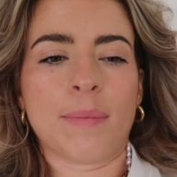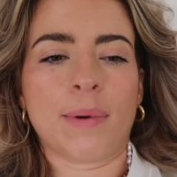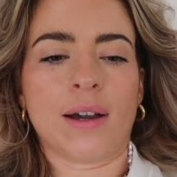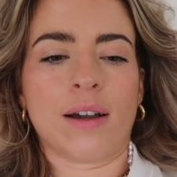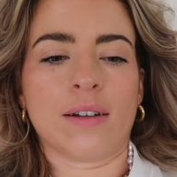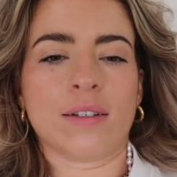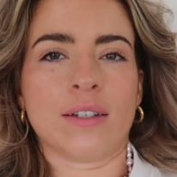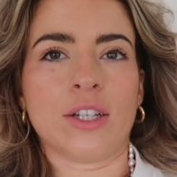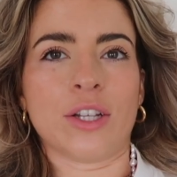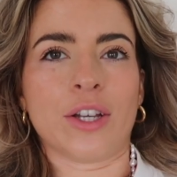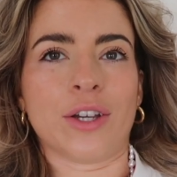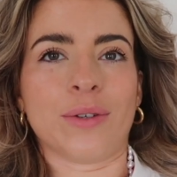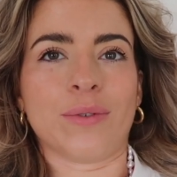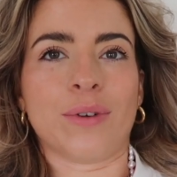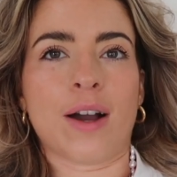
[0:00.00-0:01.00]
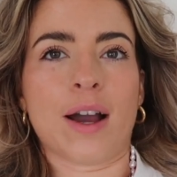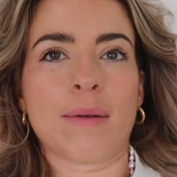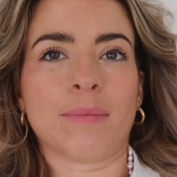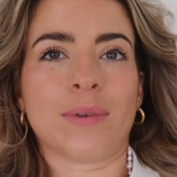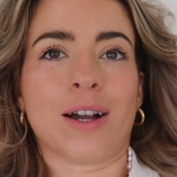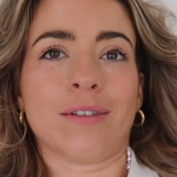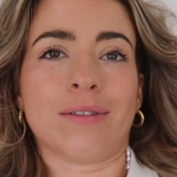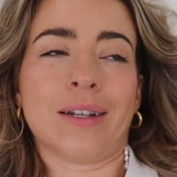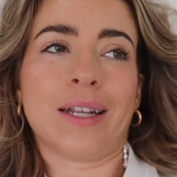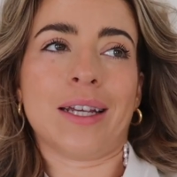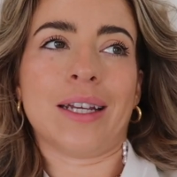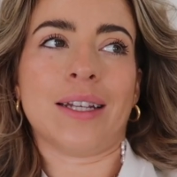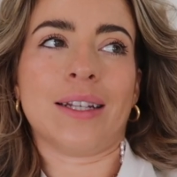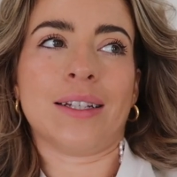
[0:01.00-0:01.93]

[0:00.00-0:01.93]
But, you know, I'm currently...